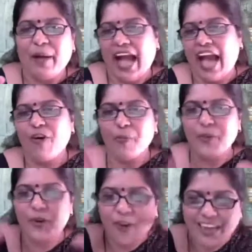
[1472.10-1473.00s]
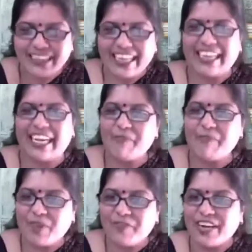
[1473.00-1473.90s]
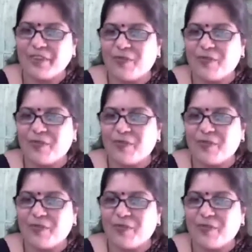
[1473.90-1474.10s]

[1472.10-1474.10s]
I hope you got the glimpse of it.